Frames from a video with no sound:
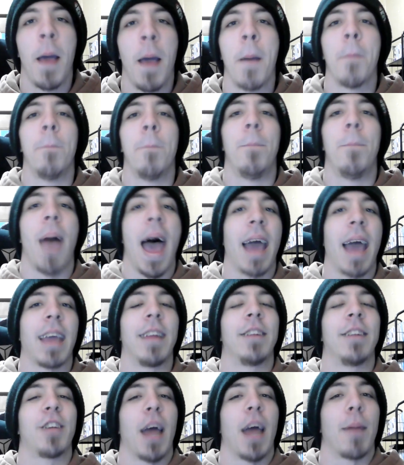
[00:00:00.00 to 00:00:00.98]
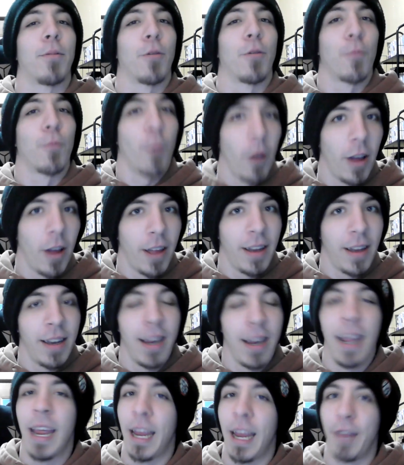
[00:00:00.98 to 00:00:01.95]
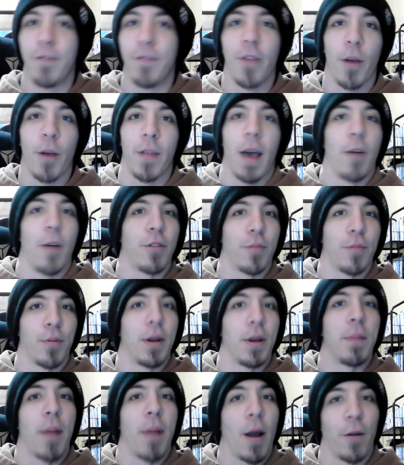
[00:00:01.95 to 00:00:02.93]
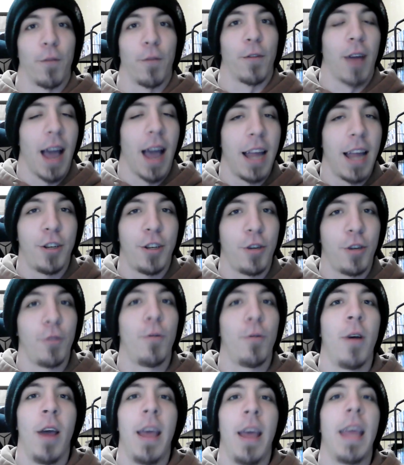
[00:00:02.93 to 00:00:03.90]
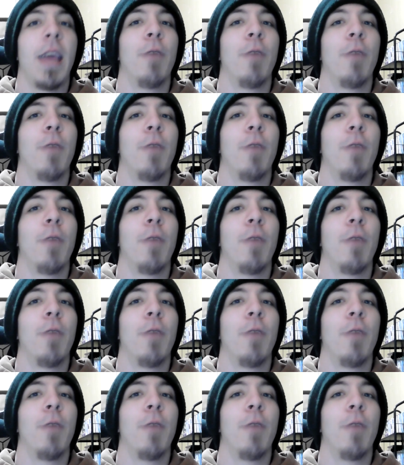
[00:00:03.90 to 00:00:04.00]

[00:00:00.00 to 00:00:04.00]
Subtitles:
Back in chapter 1, even though that was a pretty powerful kaiju,